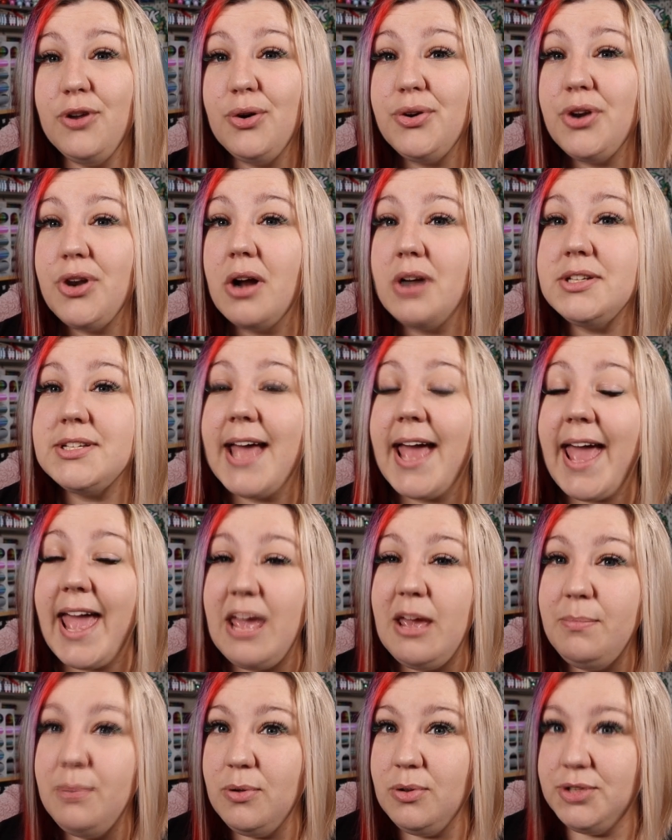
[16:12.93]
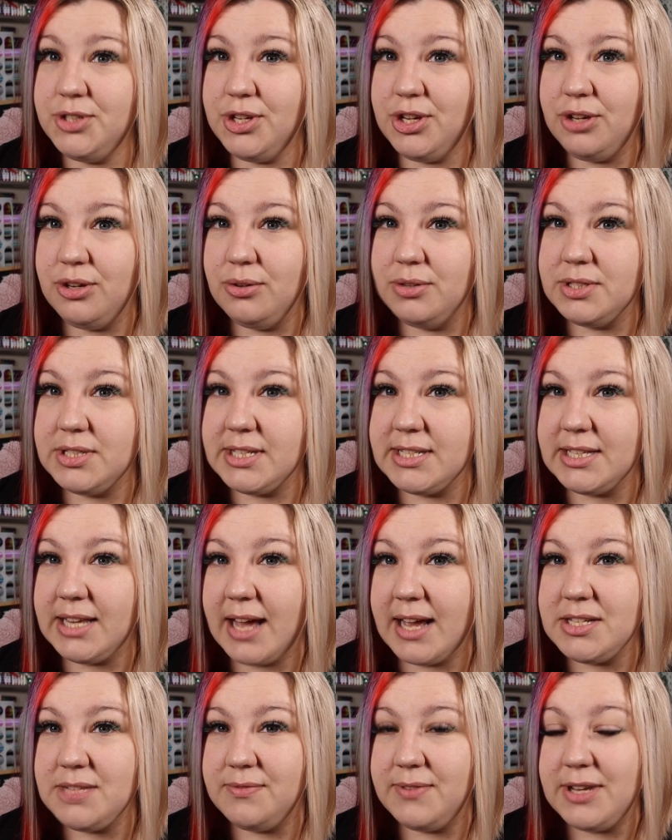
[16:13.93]
you're not able to use the
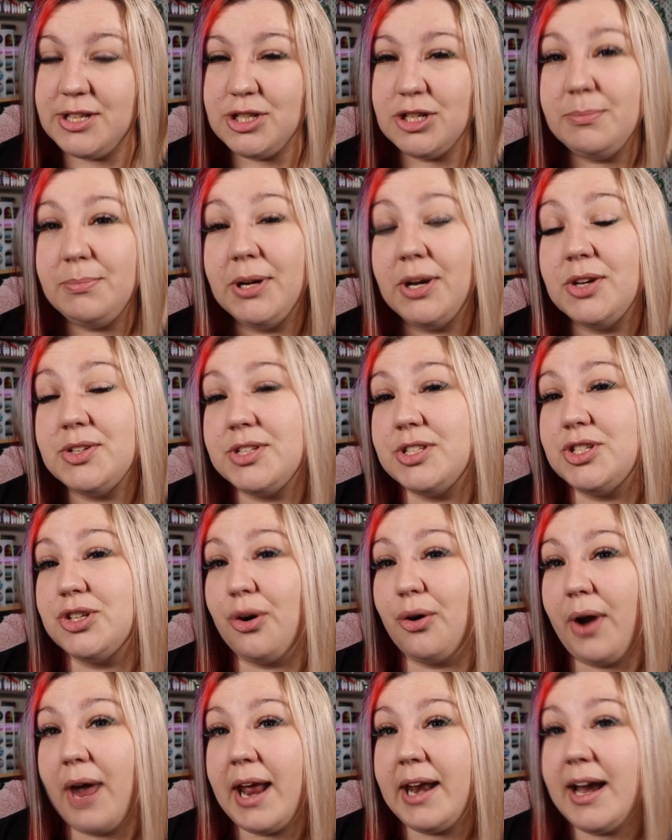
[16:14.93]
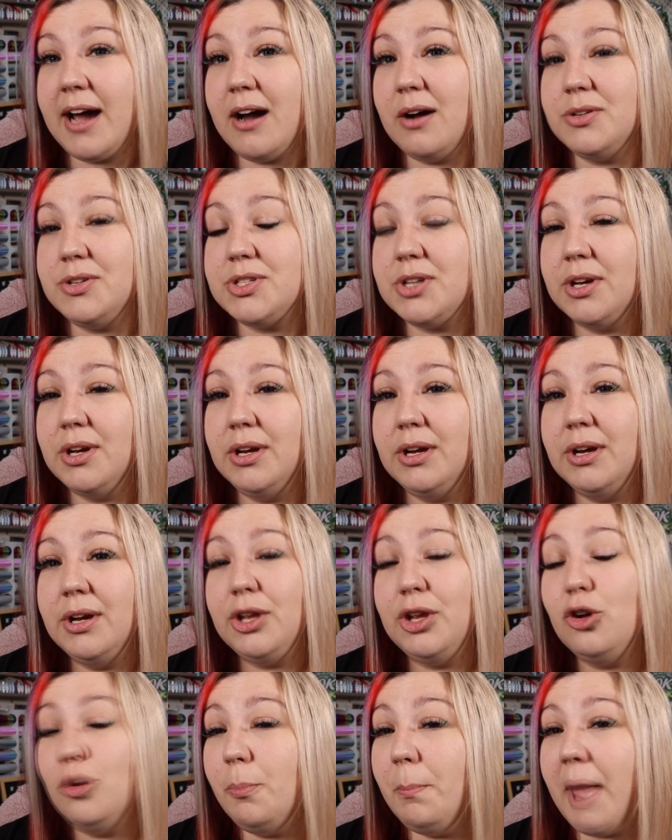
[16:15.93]
slice feature because it's grayed out,
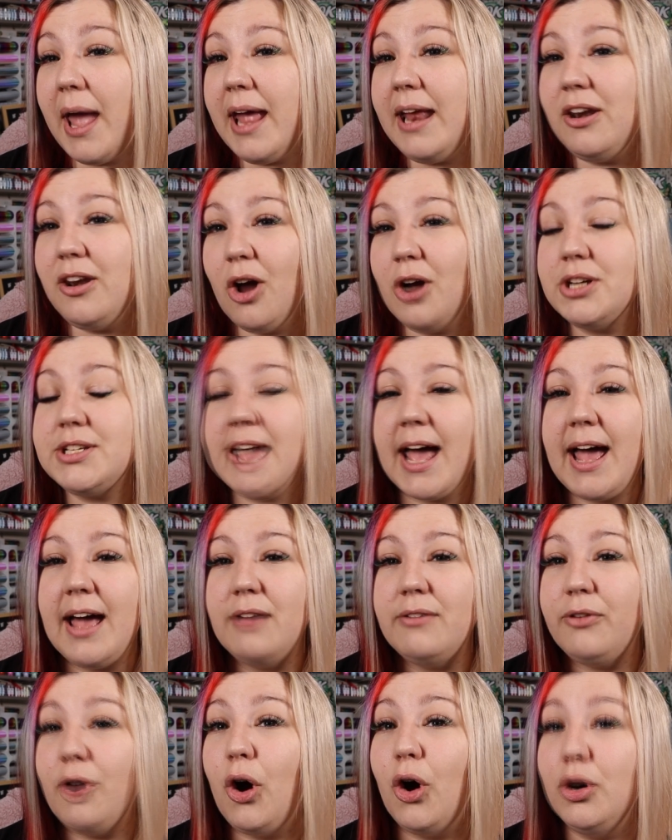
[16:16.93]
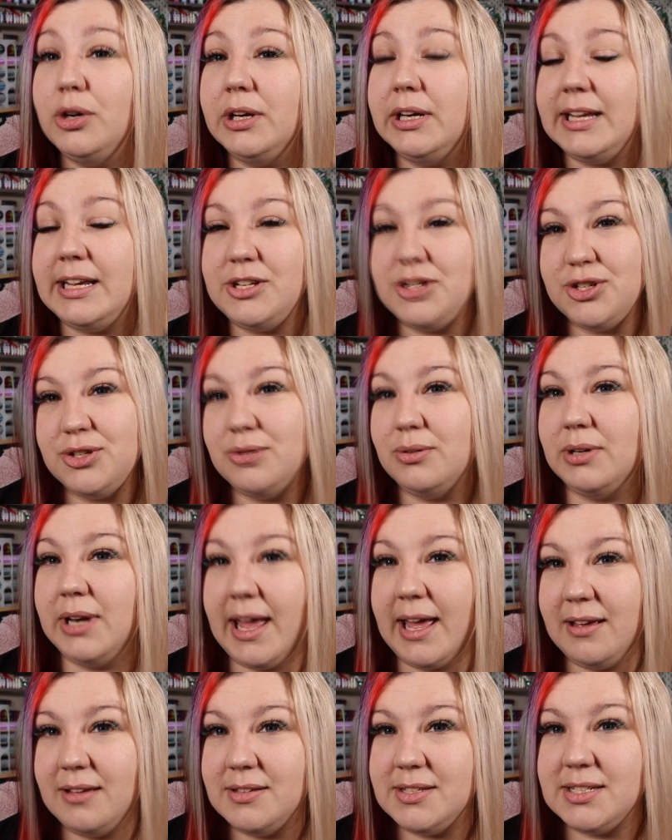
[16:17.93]
you may not have only two
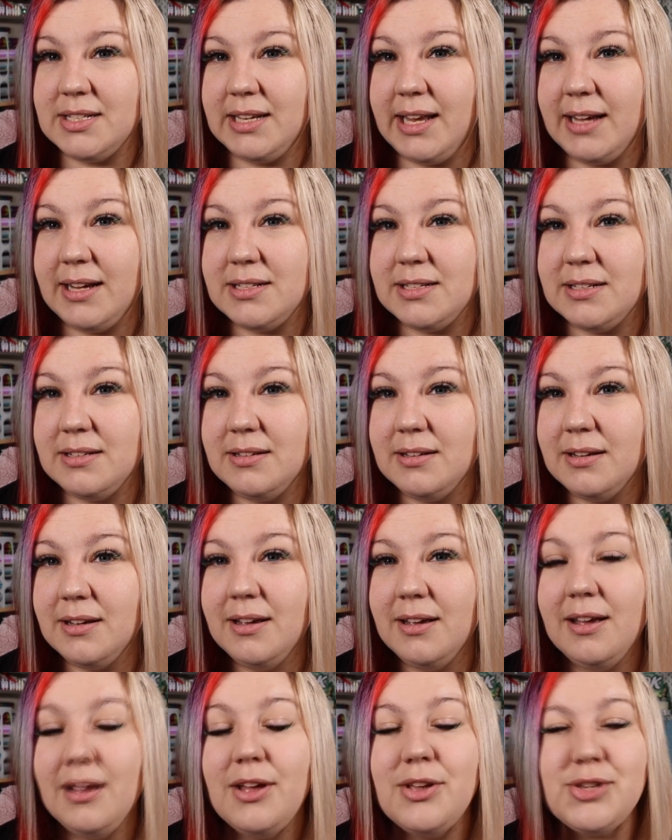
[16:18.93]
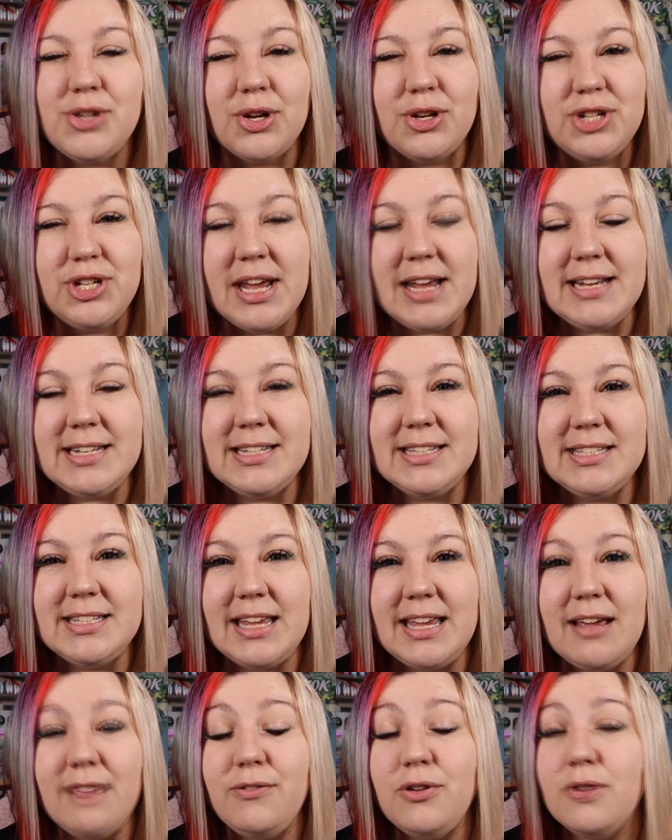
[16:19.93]
layers selected. So check to
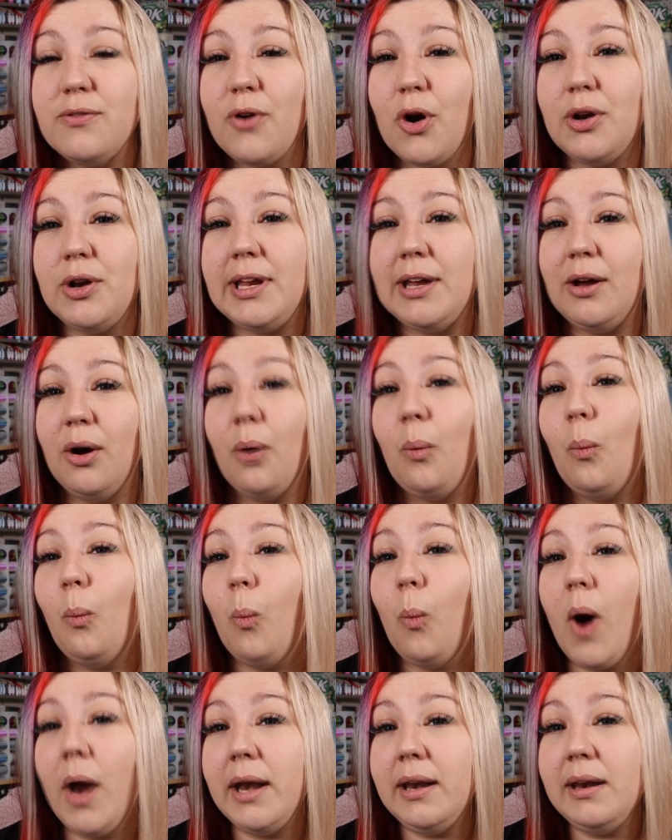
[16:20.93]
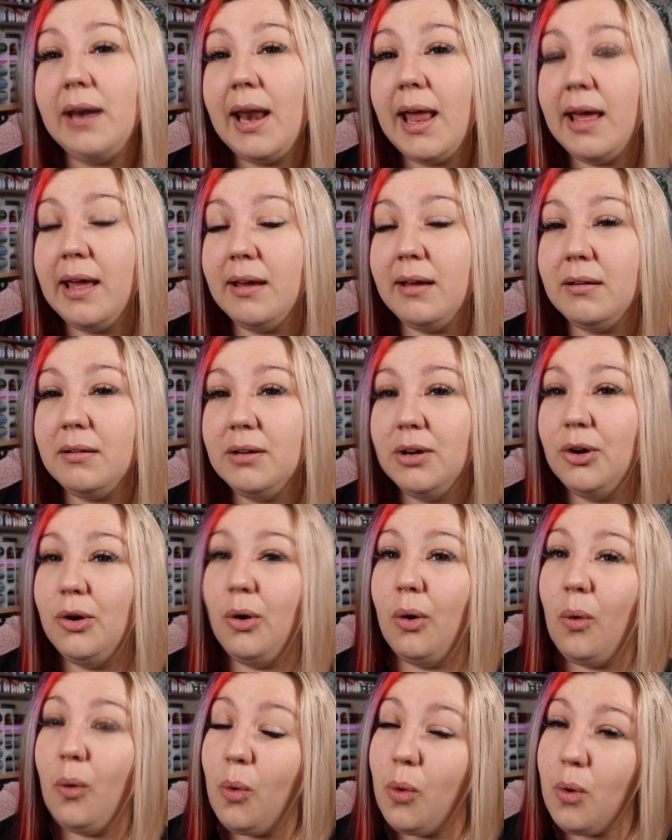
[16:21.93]
see if you've only got one layer
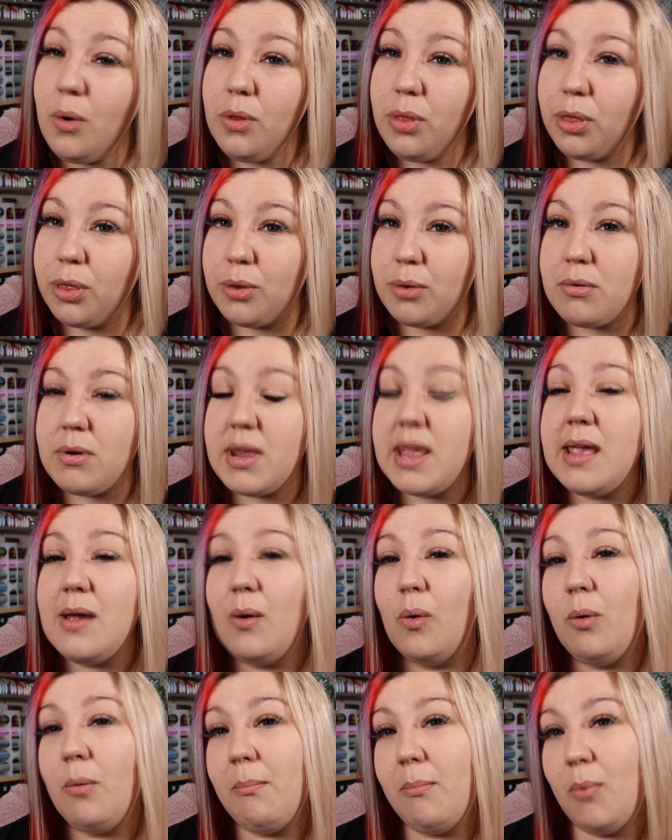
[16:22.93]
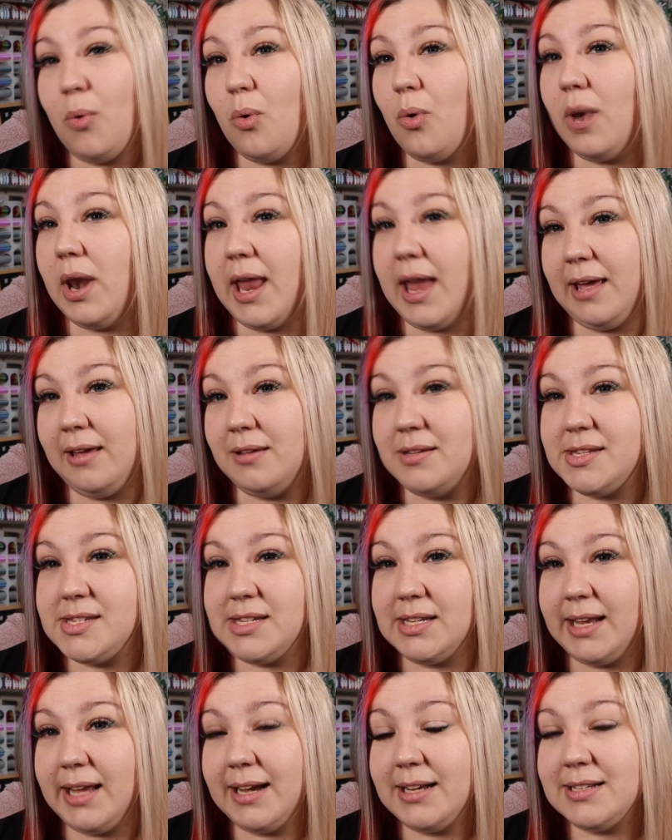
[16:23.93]
or three or more layers
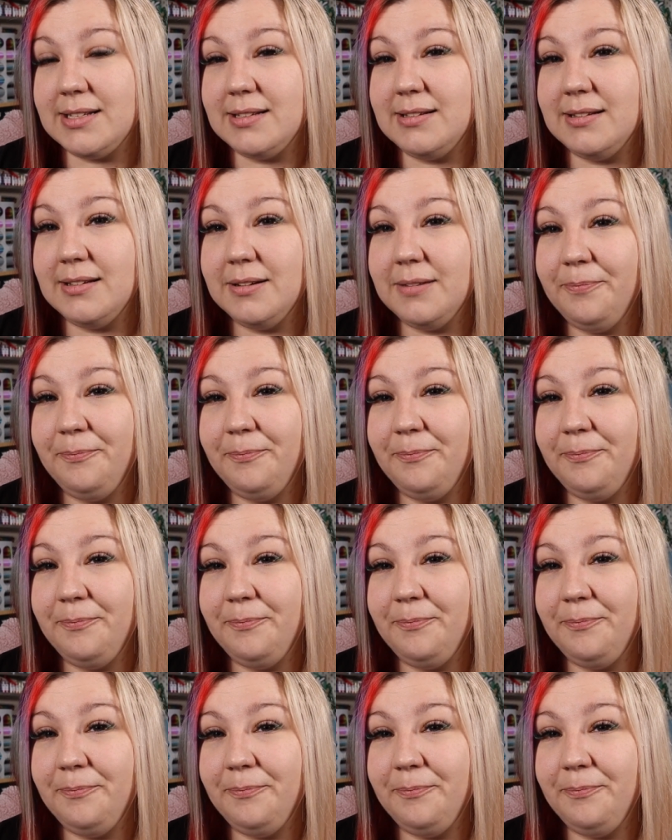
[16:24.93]
selected.